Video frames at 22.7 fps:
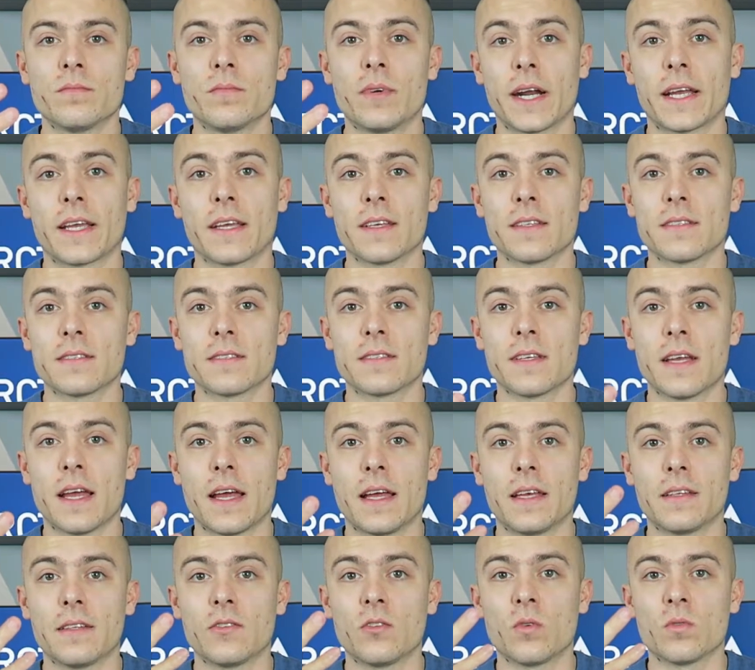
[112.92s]
brackets
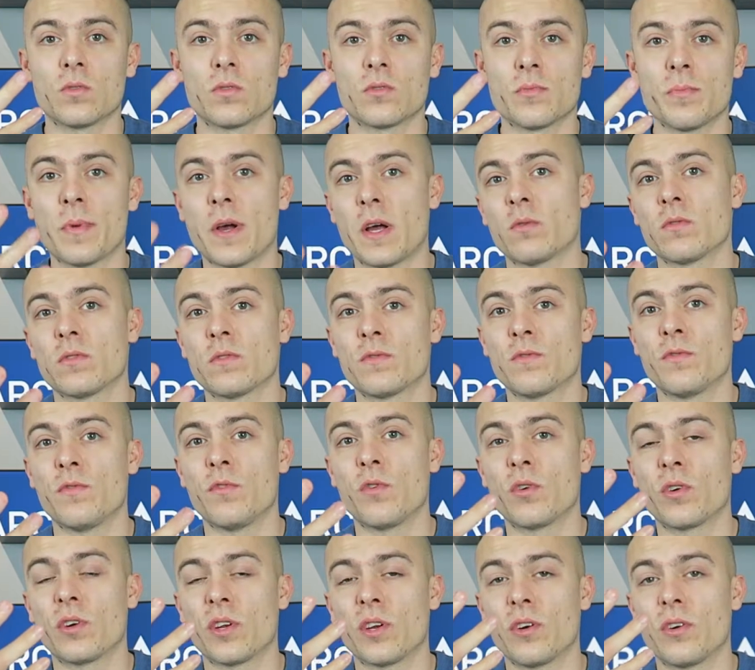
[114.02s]
and those mounts
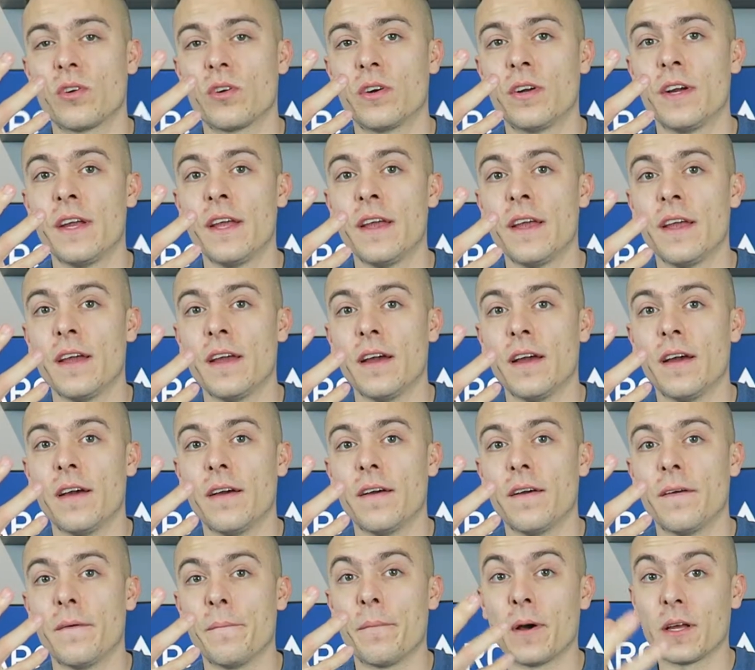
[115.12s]
for your
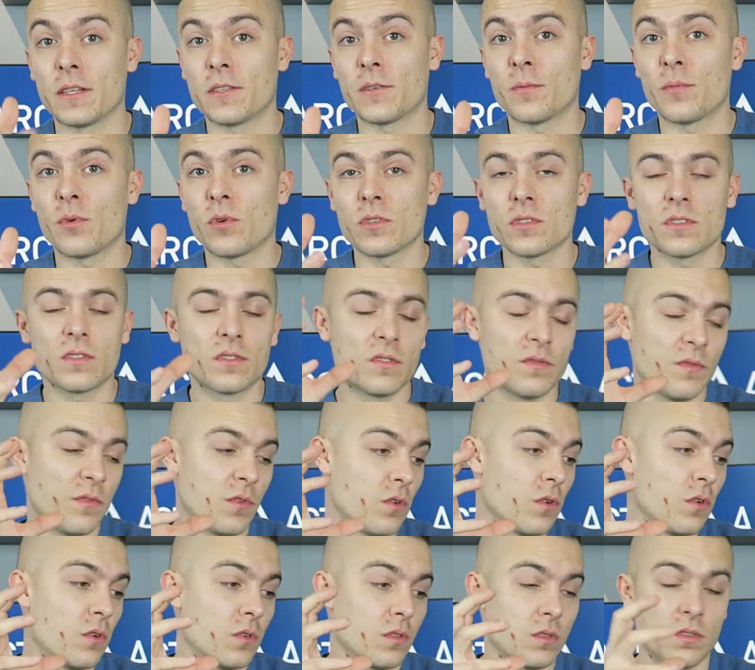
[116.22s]
motherboard,
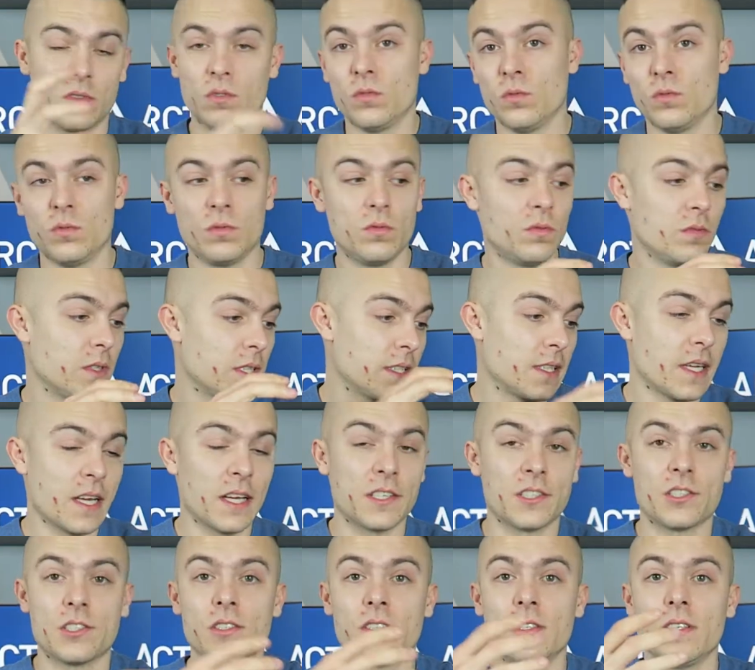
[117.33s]
for to
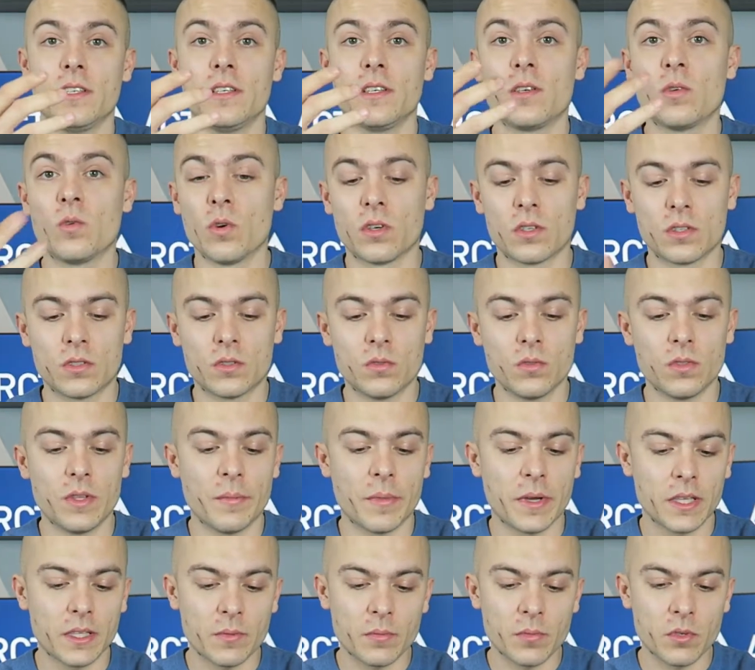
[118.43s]
attach the cooler to the
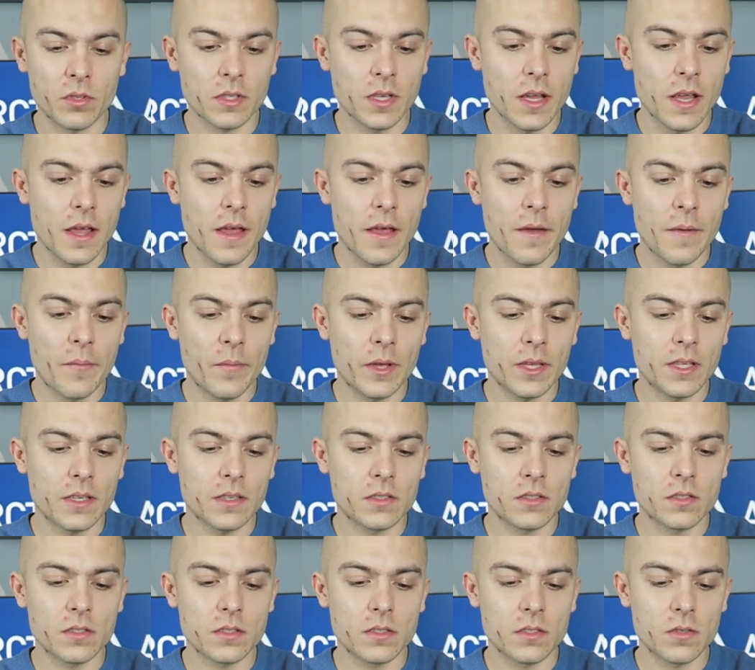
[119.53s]
motherboard, but
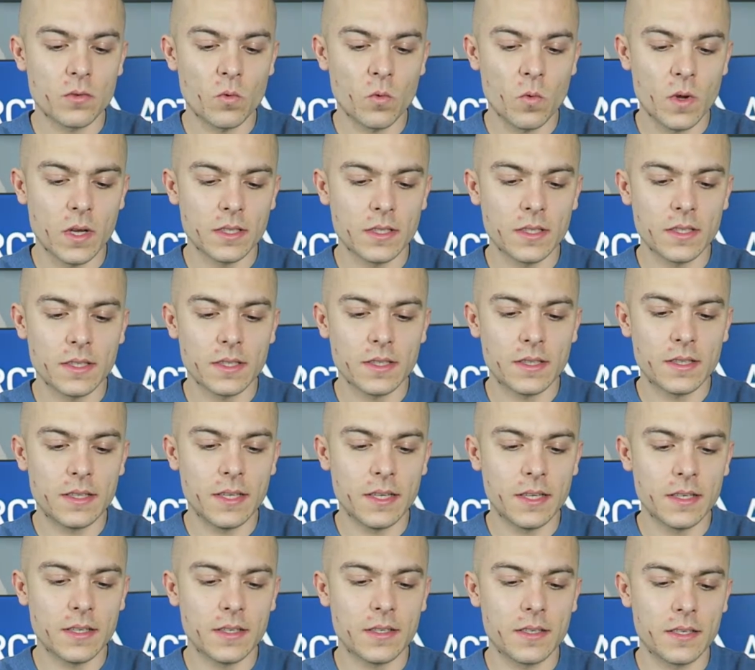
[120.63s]
there's one
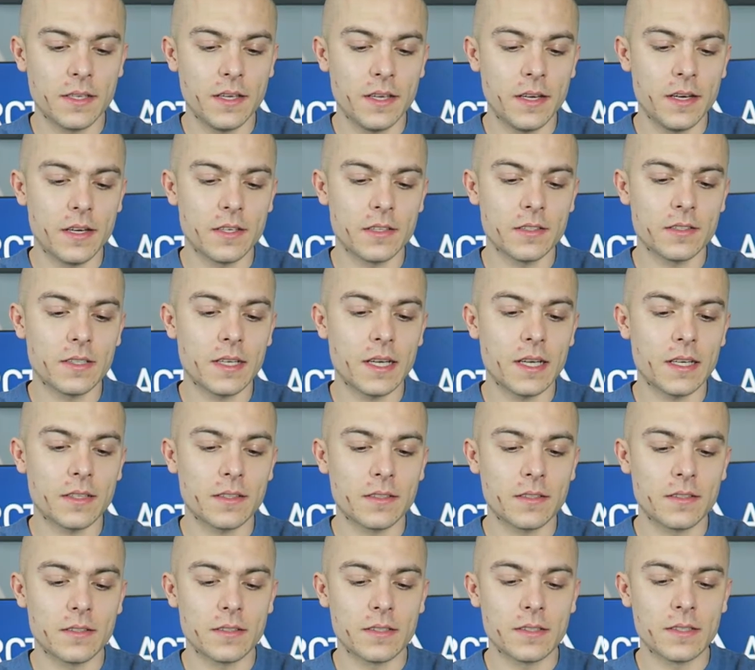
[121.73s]
thing here
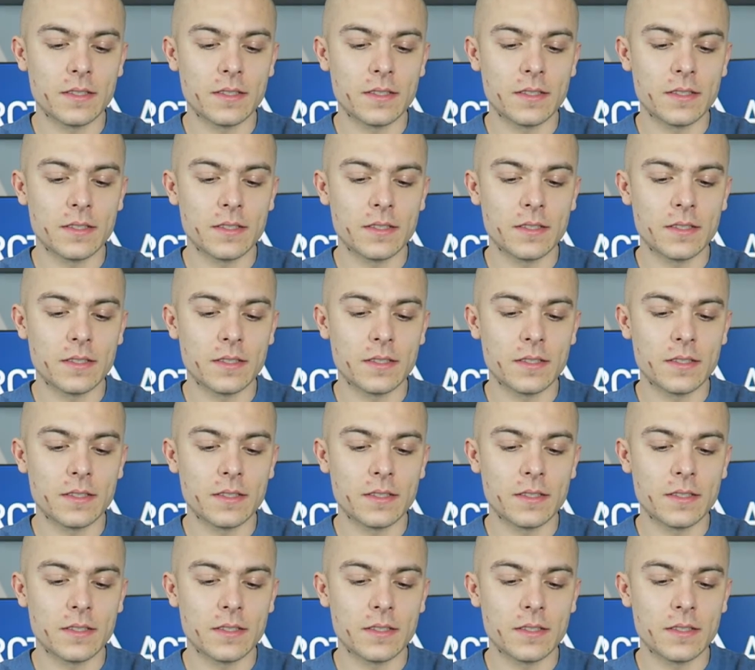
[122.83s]
that